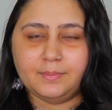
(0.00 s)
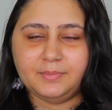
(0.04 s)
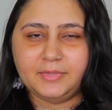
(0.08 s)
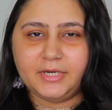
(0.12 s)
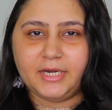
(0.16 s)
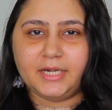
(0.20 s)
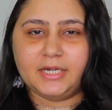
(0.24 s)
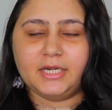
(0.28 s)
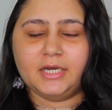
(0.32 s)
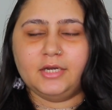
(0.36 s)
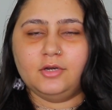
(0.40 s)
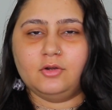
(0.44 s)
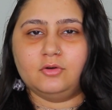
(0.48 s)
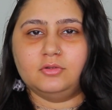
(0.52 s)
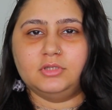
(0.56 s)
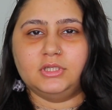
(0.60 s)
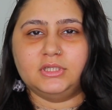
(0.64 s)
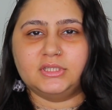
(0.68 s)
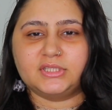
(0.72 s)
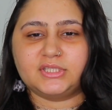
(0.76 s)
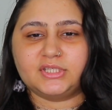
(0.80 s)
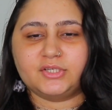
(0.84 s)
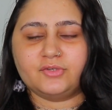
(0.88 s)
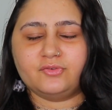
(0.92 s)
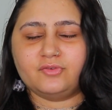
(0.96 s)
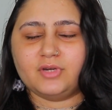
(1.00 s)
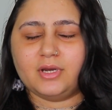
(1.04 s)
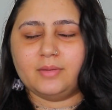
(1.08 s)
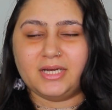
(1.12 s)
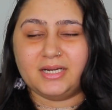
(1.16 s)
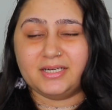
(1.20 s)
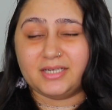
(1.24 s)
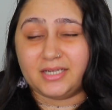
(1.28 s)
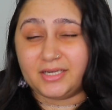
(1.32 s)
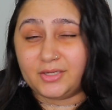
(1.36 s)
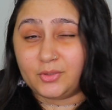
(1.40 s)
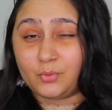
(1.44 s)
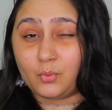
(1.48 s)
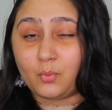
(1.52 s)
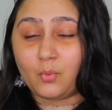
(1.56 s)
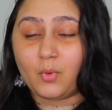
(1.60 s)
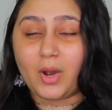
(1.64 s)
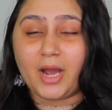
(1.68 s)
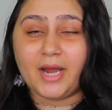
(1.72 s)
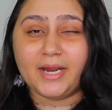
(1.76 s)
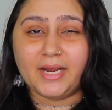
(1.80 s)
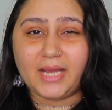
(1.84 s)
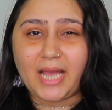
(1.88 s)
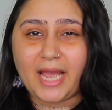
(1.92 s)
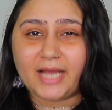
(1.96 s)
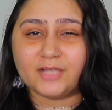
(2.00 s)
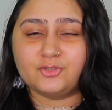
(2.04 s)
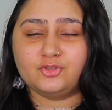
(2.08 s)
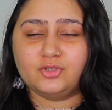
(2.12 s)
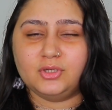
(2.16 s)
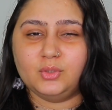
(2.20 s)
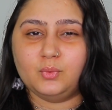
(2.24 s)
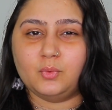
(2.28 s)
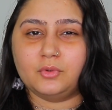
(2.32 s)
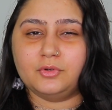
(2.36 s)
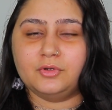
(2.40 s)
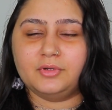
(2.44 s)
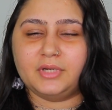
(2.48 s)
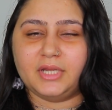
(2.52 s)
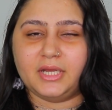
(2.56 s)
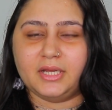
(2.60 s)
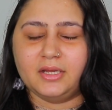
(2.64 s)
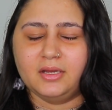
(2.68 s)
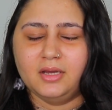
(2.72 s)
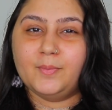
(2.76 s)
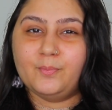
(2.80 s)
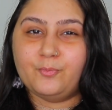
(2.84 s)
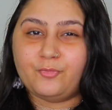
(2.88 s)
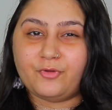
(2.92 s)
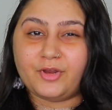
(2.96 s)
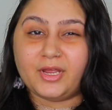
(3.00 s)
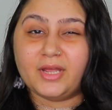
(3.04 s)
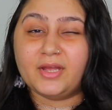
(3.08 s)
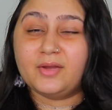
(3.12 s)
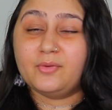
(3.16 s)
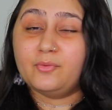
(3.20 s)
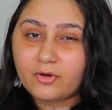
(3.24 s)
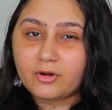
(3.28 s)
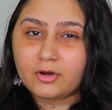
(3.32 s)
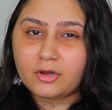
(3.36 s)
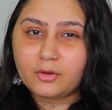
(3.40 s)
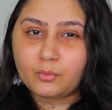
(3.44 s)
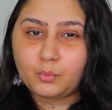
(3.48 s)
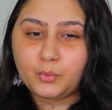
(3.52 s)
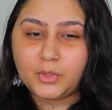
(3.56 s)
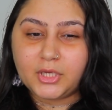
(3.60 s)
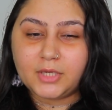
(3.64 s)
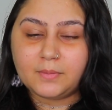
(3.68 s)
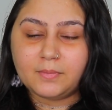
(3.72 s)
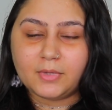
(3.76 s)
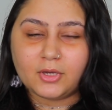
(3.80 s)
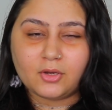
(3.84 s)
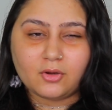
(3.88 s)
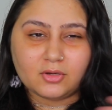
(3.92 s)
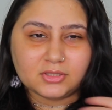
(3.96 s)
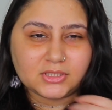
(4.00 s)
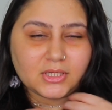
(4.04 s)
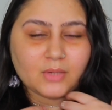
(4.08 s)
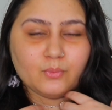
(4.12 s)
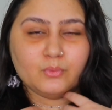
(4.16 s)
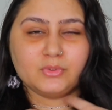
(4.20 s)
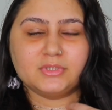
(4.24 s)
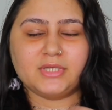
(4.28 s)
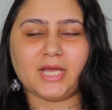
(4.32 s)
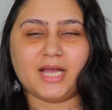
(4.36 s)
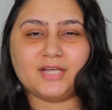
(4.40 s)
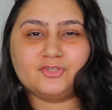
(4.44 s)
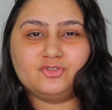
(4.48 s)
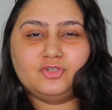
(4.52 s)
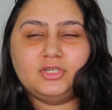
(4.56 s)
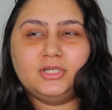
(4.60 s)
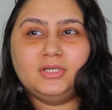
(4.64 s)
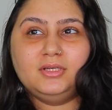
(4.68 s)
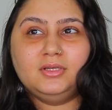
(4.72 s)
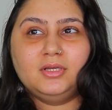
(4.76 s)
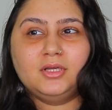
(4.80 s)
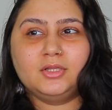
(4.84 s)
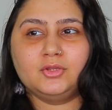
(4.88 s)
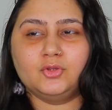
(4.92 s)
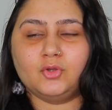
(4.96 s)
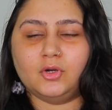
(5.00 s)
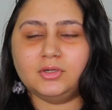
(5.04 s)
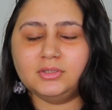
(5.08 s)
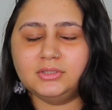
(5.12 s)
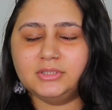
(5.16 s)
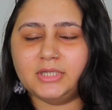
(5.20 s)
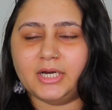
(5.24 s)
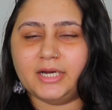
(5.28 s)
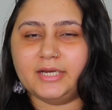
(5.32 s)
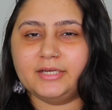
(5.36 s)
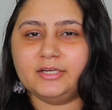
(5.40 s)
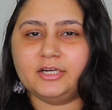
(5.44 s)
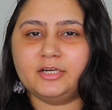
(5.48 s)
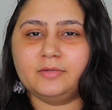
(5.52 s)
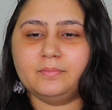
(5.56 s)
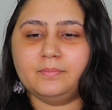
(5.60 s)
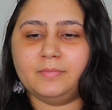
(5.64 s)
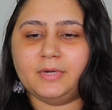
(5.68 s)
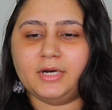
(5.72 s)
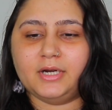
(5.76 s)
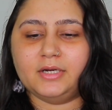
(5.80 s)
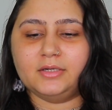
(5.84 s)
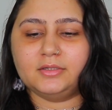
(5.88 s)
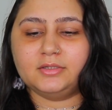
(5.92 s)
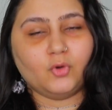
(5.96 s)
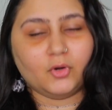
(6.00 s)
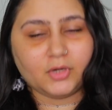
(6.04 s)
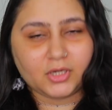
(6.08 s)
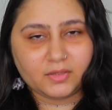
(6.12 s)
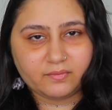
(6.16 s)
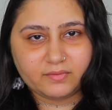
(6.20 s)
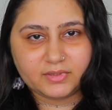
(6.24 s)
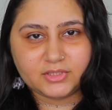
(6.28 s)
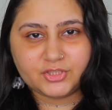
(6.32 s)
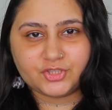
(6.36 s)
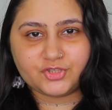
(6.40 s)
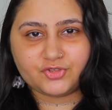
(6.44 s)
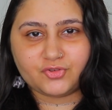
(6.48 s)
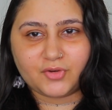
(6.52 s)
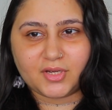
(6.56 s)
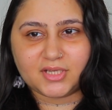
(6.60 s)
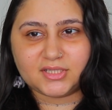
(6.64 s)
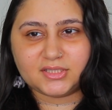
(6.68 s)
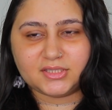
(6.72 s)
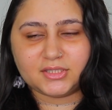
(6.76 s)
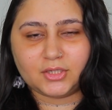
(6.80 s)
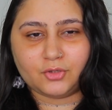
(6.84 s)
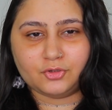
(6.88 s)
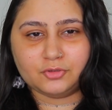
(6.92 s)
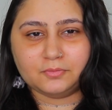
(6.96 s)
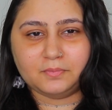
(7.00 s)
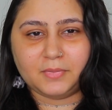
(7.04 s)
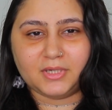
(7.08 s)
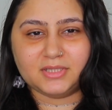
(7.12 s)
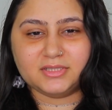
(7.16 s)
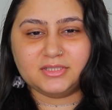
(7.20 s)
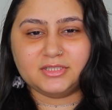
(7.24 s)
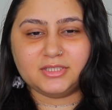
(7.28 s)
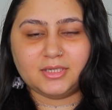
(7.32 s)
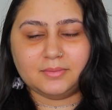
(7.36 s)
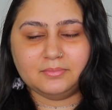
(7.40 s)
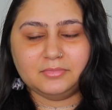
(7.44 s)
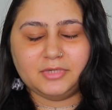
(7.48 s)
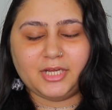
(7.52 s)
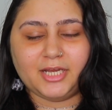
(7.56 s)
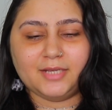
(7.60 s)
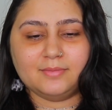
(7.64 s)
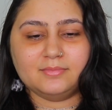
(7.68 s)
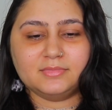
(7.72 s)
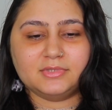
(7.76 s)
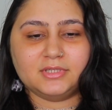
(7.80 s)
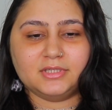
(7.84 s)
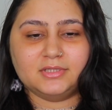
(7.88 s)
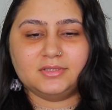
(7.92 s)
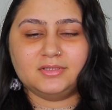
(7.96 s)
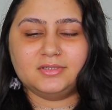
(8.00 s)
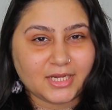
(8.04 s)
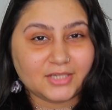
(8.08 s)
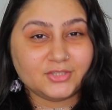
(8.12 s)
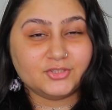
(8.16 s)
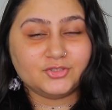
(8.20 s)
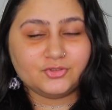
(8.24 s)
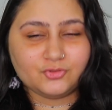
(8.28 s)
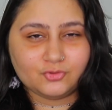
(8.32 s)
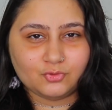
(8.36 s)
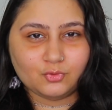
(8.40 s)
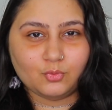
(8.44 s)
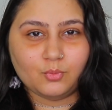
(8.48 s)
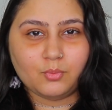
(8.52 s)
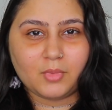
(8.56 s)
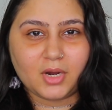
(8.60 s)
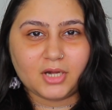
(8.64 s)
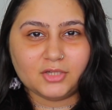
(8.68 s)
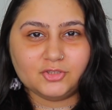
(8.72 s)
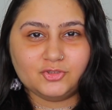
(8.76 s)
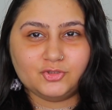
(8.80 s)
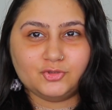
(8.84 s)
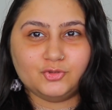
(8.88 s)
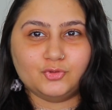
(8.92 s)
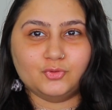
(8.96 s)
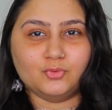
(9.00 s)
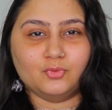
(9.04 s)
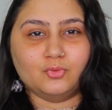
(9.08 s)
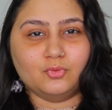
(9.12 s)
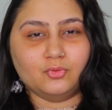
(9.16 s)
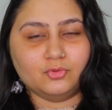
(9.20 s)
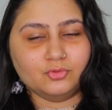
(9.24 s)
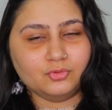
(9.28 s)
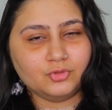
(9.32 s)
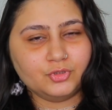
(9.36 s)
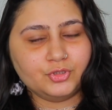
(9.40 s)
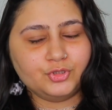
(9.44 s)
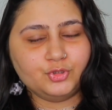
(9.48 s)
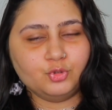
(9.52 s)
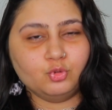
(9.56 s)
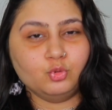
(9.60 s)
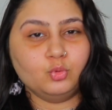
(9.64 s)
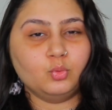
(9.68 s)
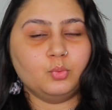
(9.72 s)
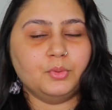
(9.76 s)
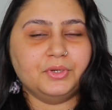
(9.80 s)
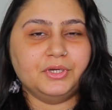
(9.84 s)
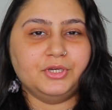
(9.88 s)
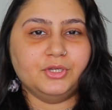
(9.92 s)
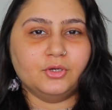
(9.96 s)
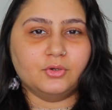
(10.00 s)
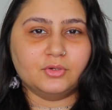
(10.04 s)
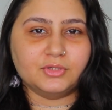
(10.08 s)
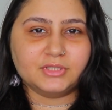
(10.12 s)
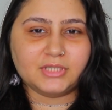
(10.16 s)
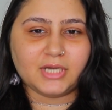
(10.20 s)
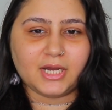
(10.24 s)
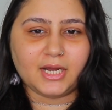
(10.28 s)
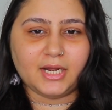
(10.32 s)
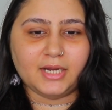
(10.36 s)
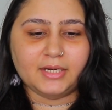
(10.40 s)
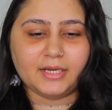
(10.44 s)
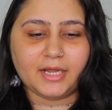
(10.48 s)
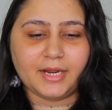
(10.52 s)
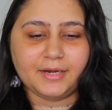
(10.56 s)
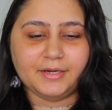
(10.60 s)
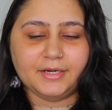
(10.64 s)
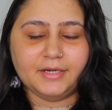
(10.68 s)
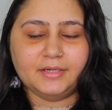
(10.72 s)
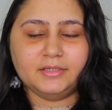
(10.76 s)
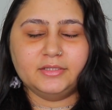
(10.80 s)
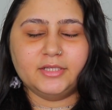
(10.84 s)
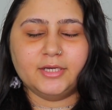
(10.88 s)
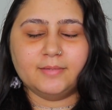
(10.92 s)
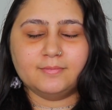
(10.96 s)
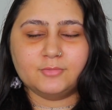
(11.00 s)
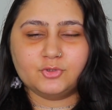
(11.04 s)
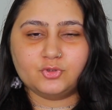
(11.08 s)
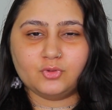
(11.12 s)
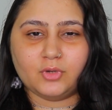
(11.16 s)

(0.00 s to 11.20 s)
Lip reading: updated on Instagram that I actually want to take a break for a week because I was actually not tired but not even stressed out, but sometimes it gets too much to shoot videos and edit them.